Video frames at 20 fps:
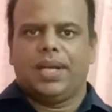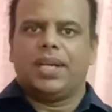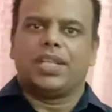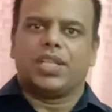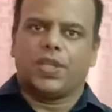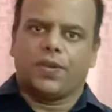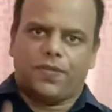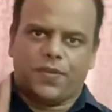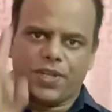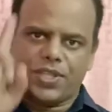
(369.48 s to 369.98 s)

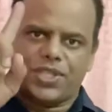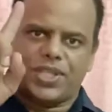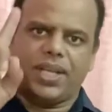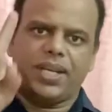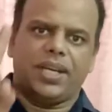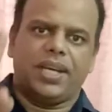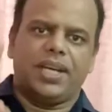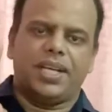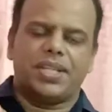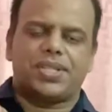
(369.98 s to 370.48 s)
The first
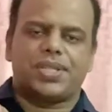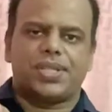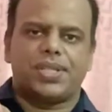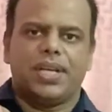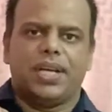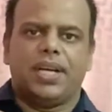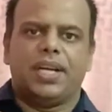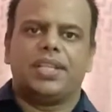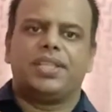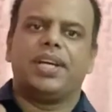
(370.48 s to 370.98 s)
thing is
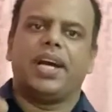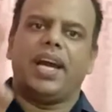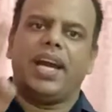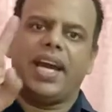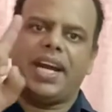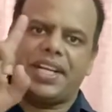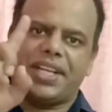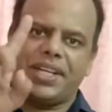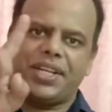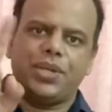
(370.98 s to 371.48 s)
the
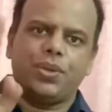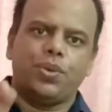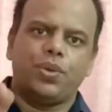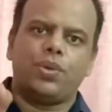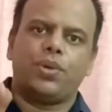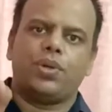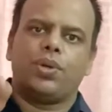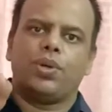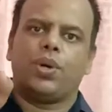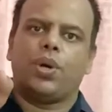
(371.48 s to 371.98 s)

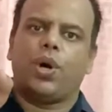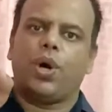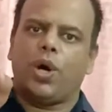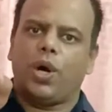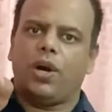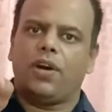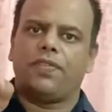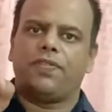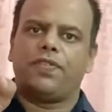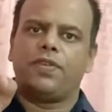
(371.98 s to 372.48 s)
attitude
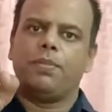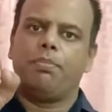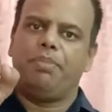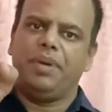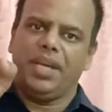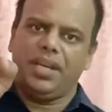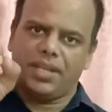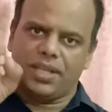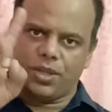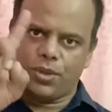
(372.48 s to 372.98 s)
of
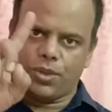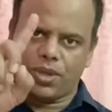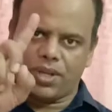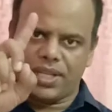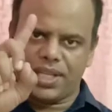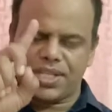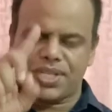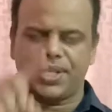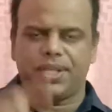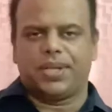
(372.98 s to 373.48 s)
being a good
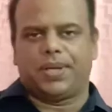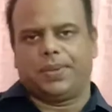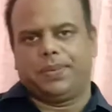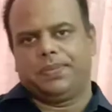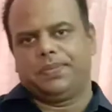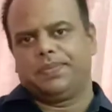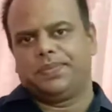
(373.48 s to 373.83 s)
listener.